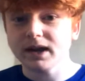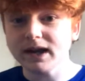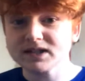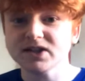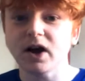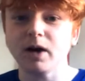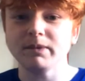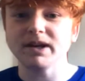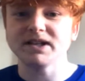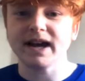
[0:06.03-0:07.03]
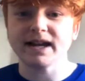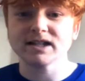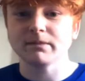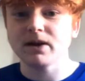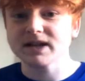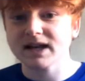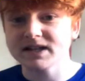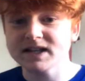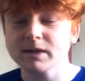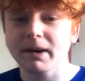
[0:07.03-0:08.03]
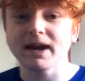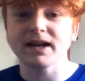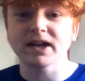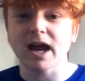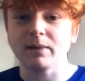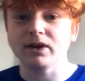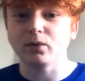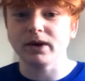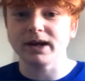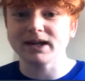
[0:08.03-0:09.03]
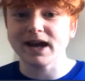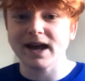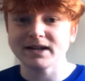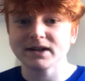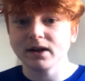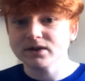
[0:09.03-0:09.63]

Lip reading: It's Derby Day. It's the most anticipated game of the weekend.